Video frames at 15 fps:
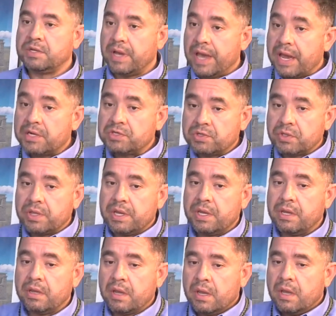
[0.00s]
to
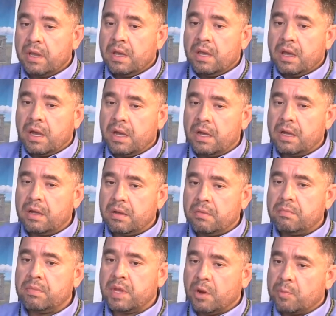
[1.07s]
actually.
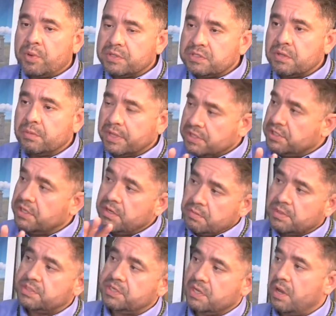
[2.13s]
Um, you know, put some
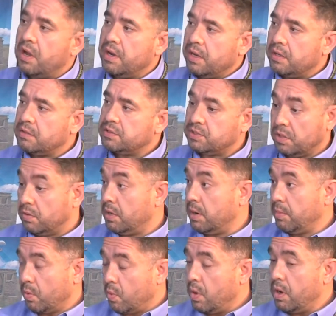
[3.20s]
legitimacy on it. So okay.
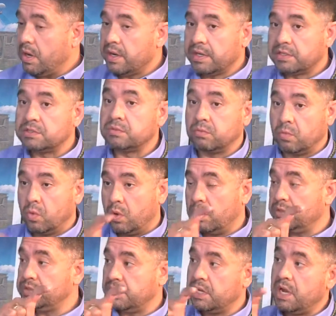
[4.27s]
number one is
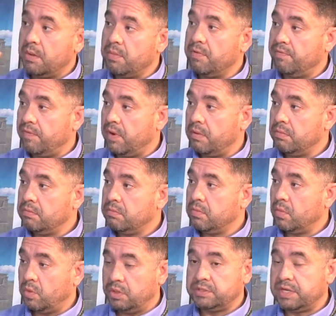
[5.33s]
where is it coming from?
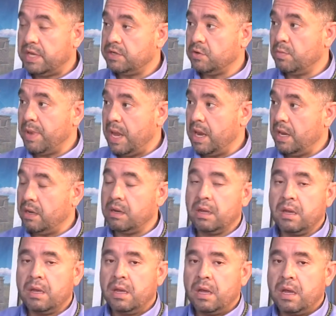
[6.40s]
Okay. Where is that domain?
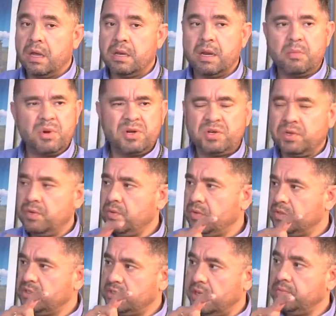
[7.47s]
Uh, number two,
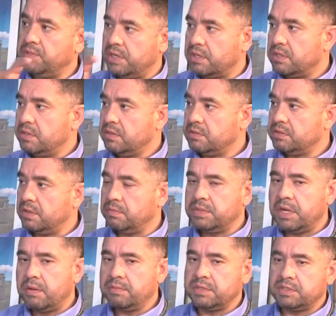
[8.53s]
the subject.
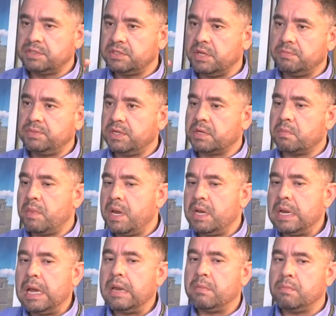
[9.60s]
Sometimes the subject
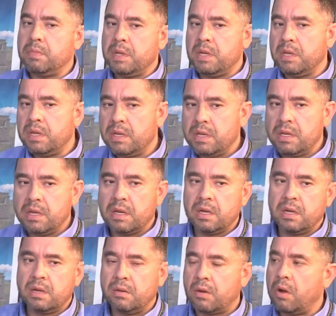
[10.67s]
may not be uh,
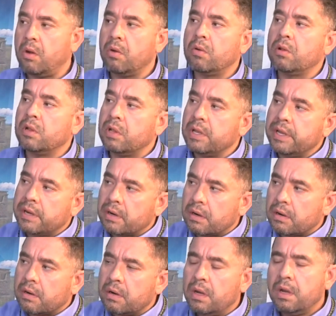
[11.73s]
all
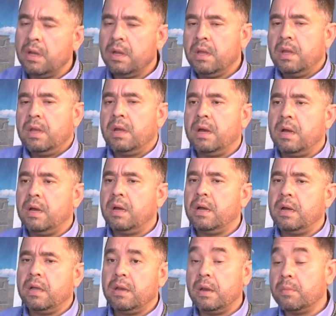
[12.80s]
clear. Mm-hmm.
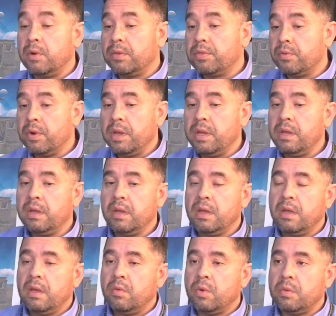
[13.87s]
Uh, number three
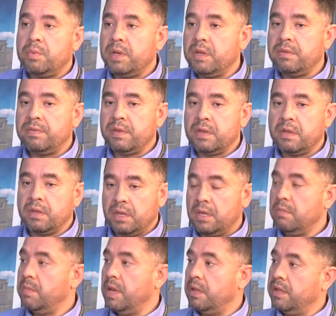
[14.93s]
would be the
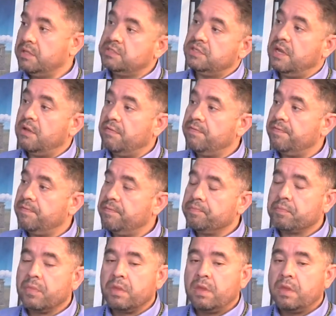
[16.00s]
email itself.